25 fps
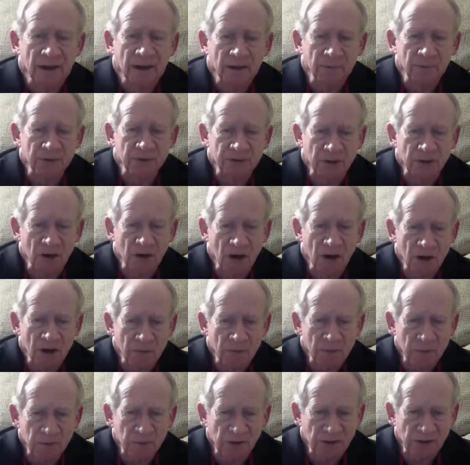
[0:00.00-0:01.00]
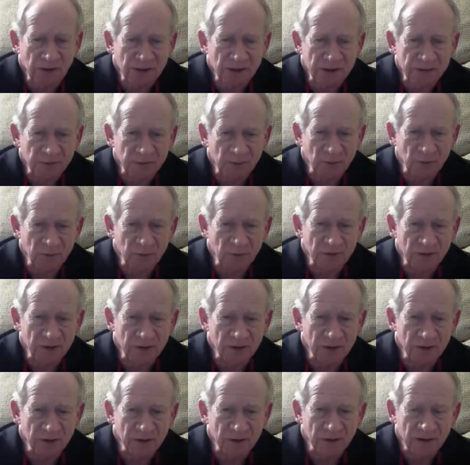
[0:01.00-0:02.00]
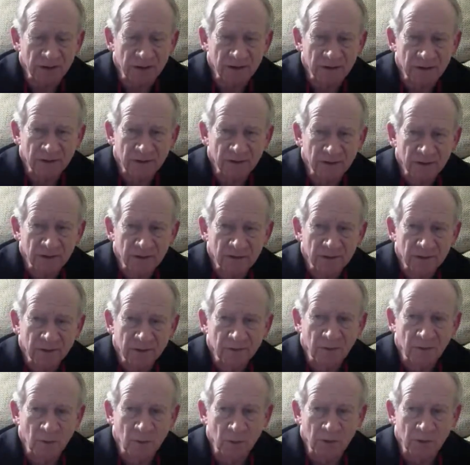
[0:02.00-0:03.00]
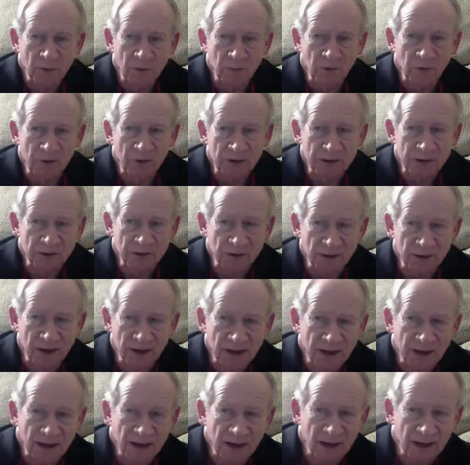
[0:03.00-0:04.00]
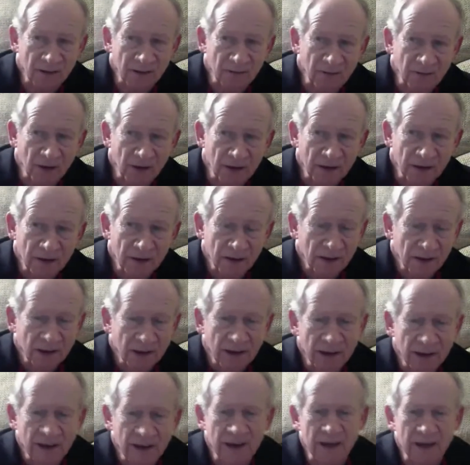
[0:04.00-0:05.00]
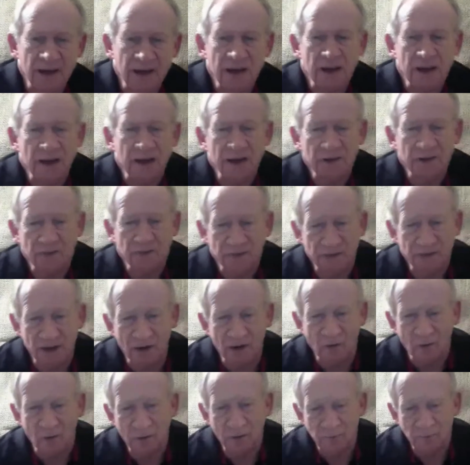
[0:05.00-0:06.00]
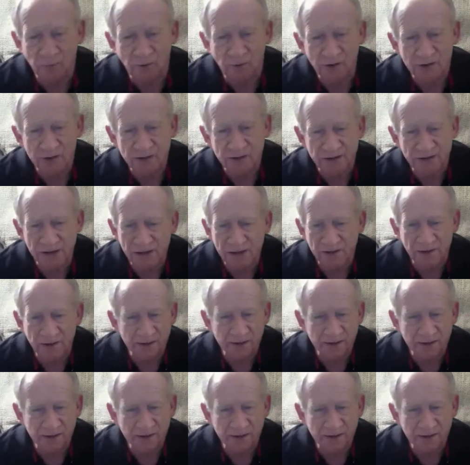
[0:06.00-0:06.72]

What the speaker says: It was commonplace for the preacher to have he or the priest.